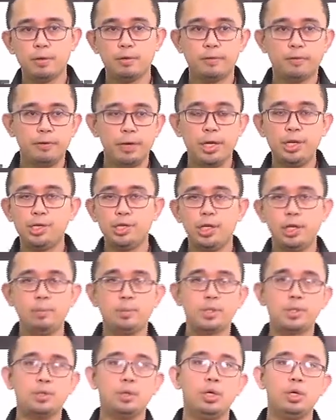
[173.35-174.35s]

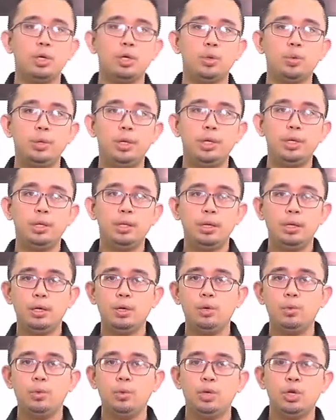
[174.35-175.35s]
friendships with, uh,
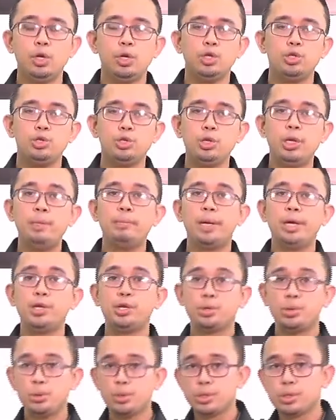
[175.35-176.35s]
during my
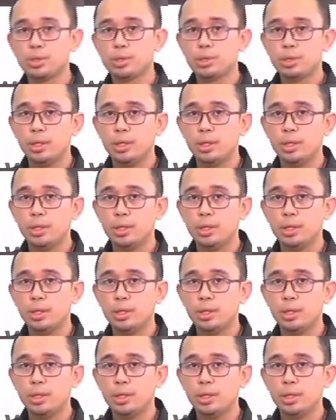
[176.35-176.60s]
shoots,